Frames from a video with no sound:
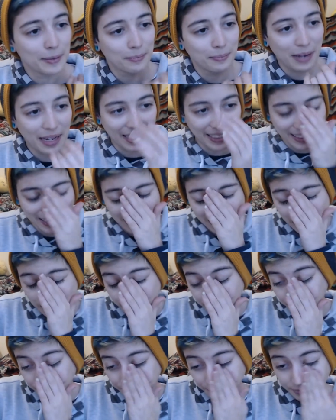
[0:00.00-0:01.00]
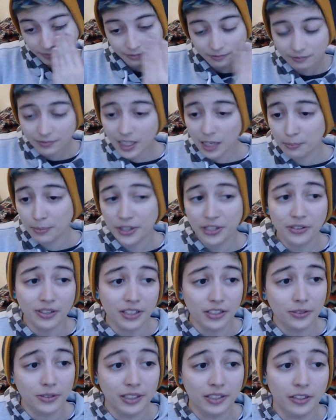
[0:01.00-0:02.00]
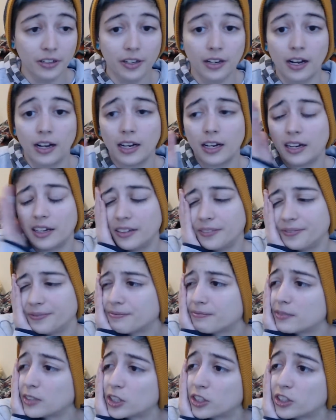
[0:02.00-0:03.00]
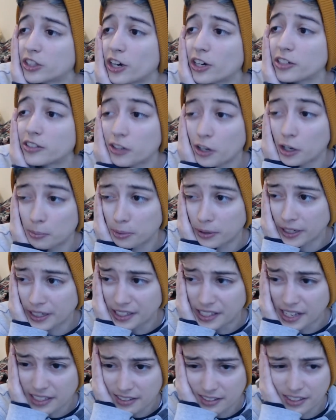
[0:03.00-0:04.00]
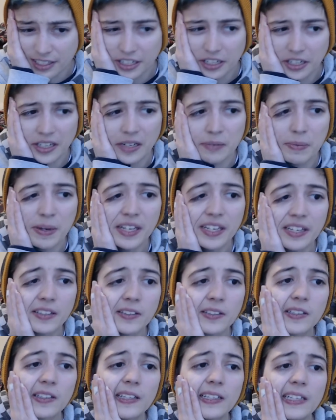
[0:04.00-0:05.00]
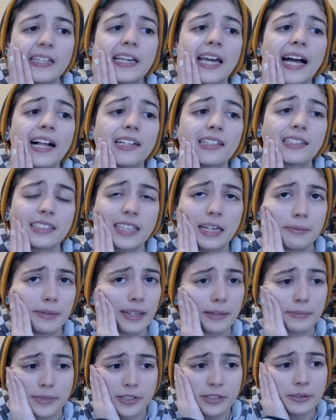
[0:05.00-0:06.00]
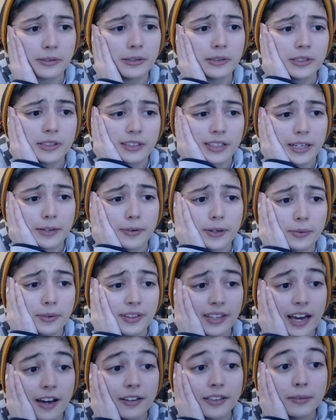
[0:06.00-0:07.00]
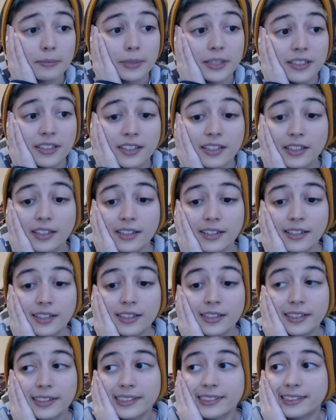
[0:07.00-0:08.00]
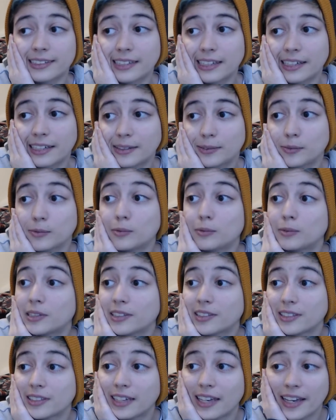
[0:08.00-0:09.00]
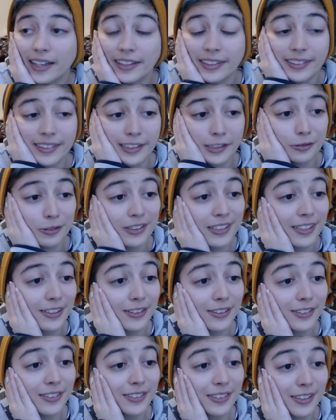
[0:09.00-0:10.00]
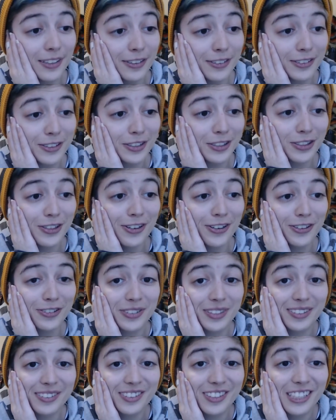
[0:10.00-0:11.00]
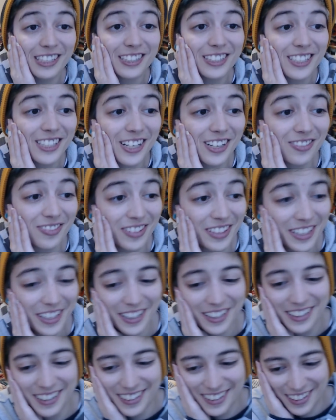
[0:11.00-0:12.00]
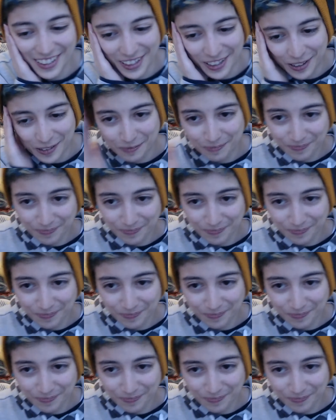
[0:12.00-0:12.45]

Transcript: paintings. But you can do either. The stars are pretty necessary to make it look like a galaxy. I mean, I'm sure it will look like one without it, but it's like, what's a galaxy without all the stars and stuff there? So